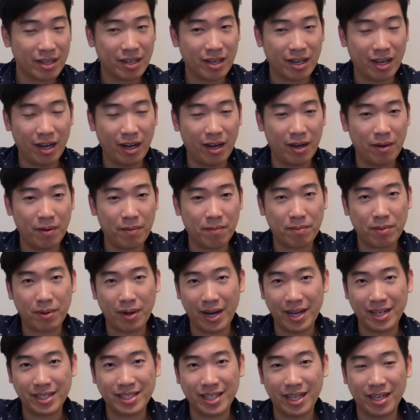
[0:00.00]

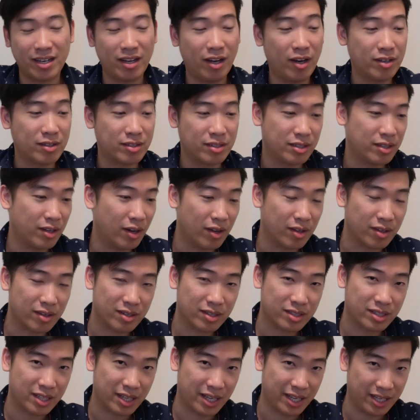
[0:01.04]
price at
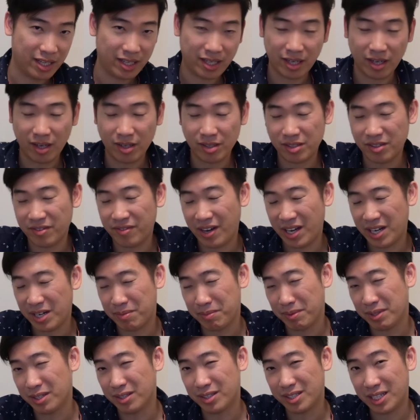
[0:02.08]
$100, and you can also find them
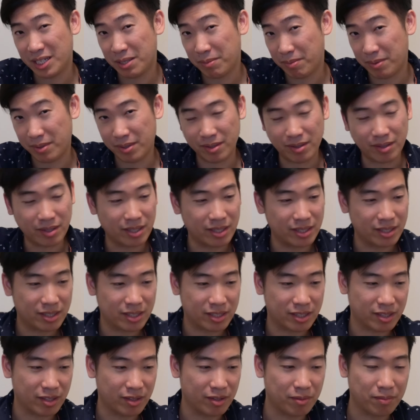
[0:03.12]
a little cheaper in
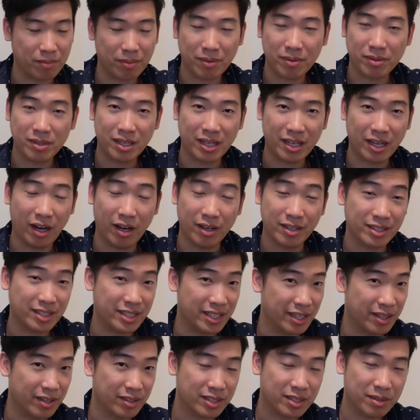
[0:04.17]
certain on
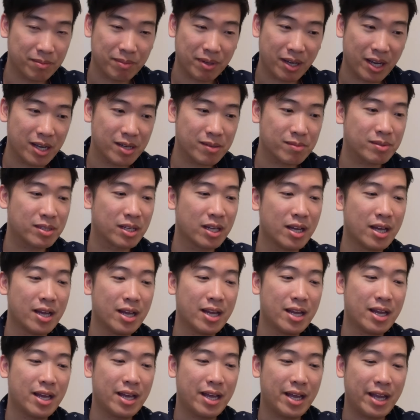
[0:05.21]
sale sometimes.
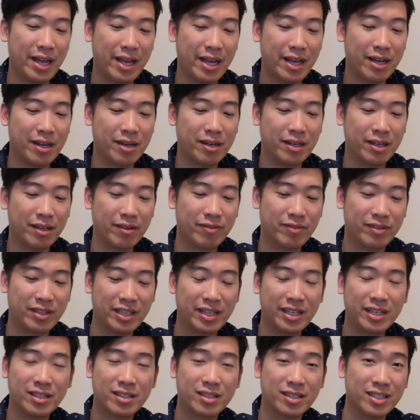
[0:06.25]
And if
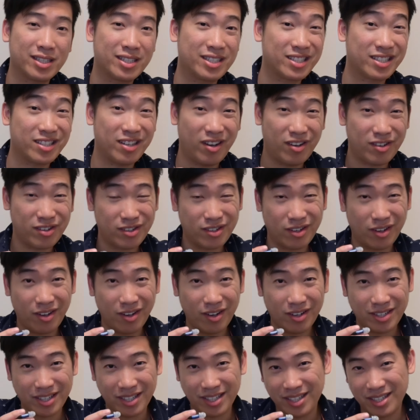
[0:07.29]
this is
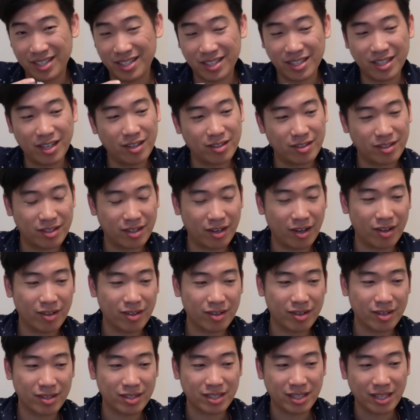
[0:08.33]
$100 and this is
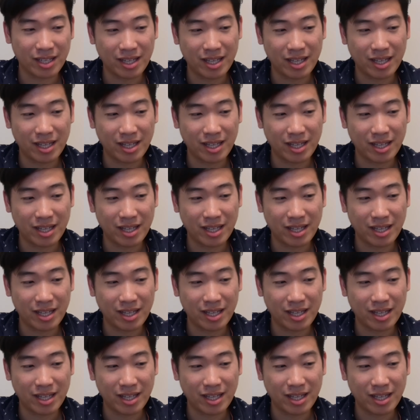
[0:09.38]
$100,